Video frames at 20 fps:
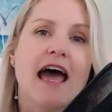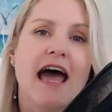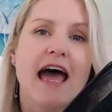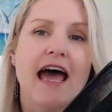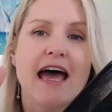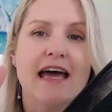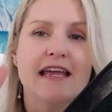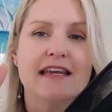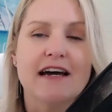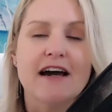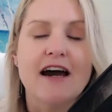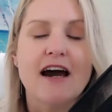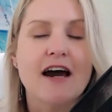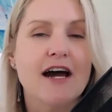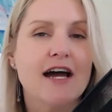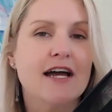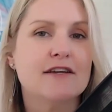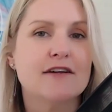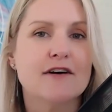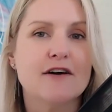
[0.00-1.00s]
and
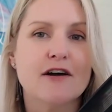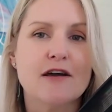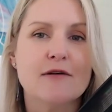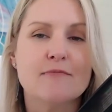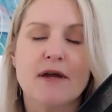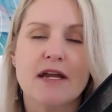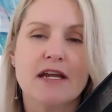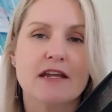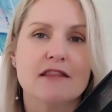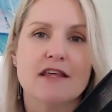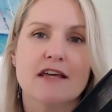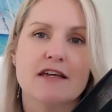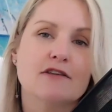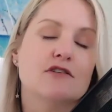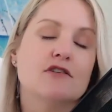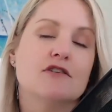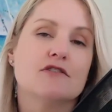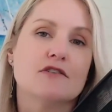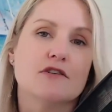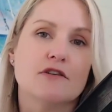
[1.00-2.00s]
I know better than
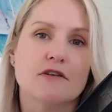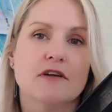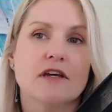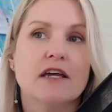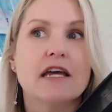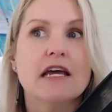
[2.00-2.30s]
you do.